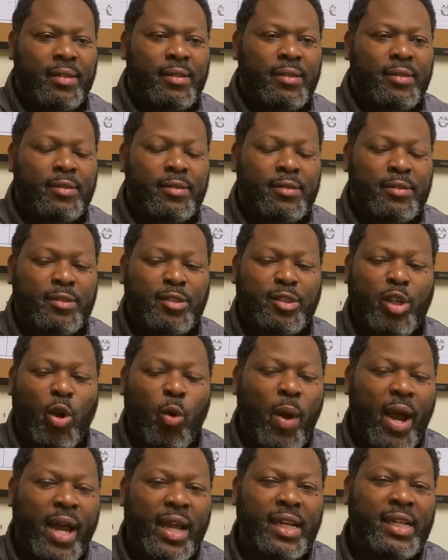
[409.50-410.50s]
So why
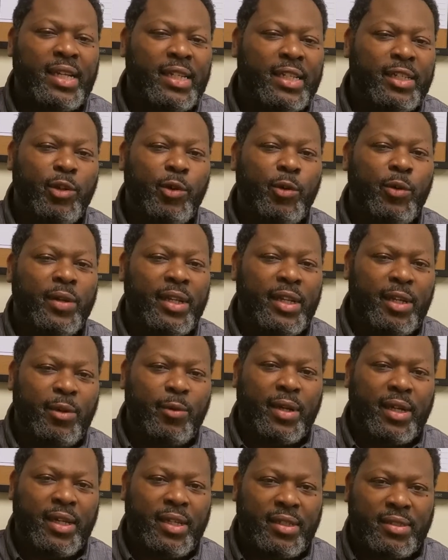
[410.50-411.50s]
did he do it
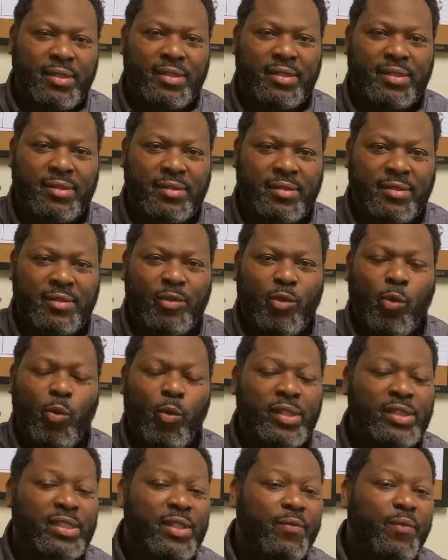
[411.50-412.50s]
anyways? Was
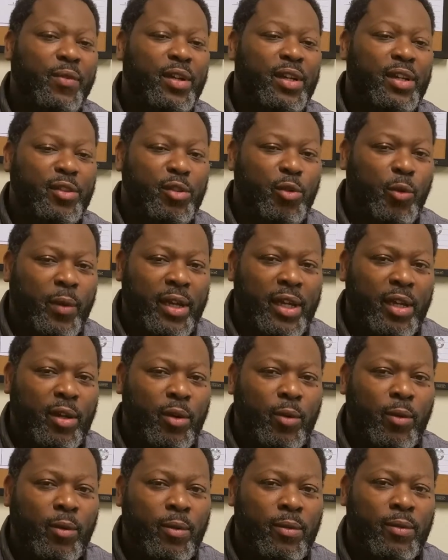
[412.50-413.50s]
it for the thrill?
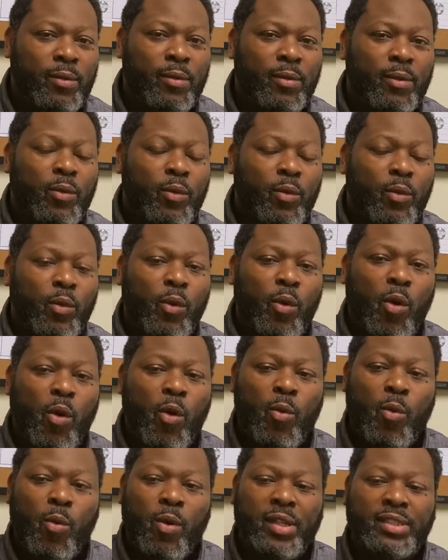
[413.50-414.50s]
Or
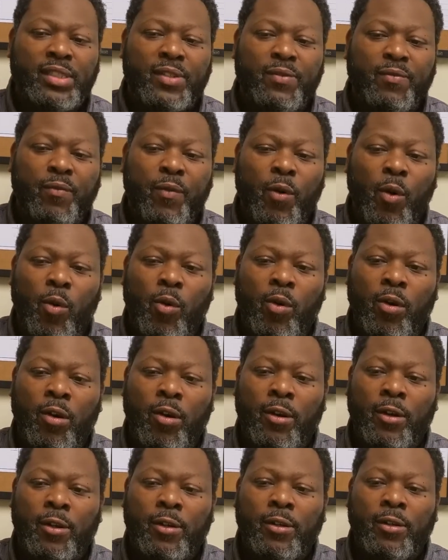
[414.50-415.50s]
was it for
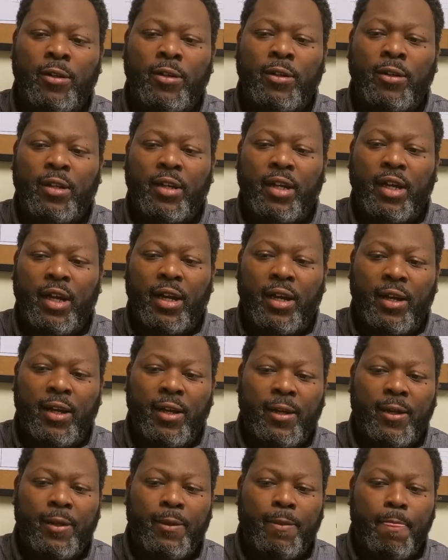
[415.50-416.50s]

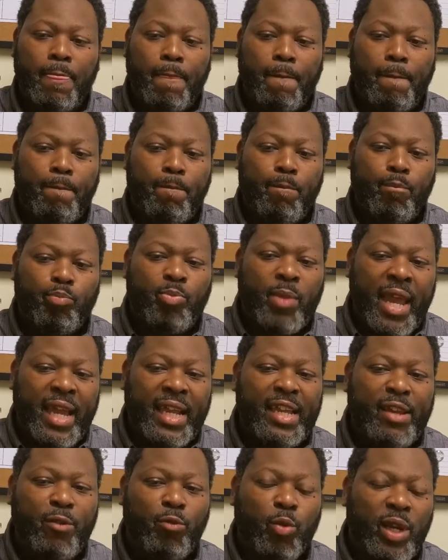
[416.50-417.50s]
that he
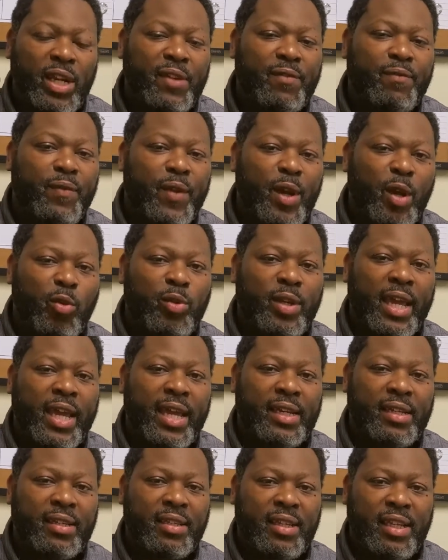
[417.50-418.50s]
really felt that
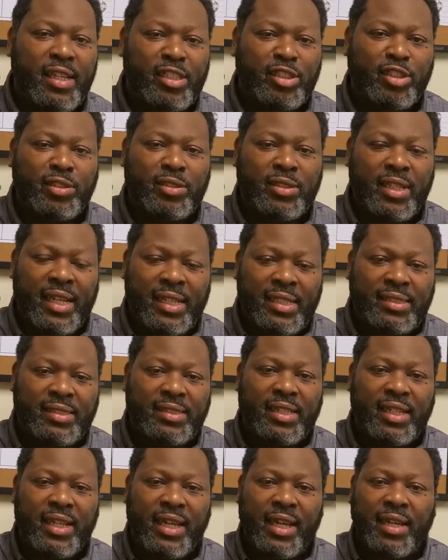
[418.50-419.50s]
his
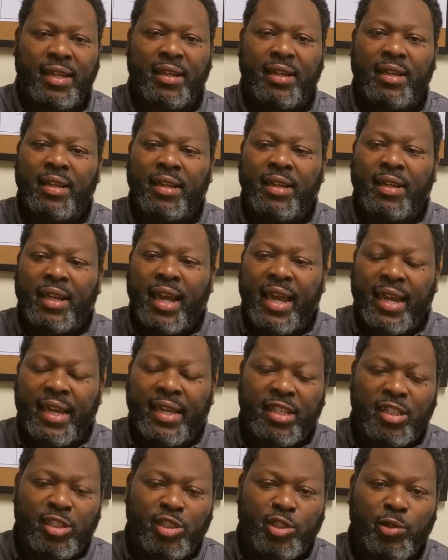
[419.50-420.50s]
intellect and his
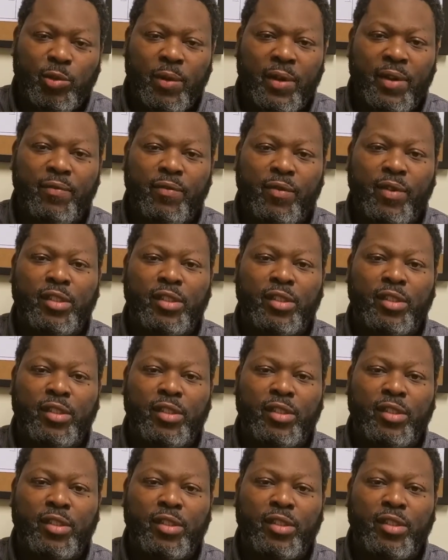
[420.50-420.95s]
strength can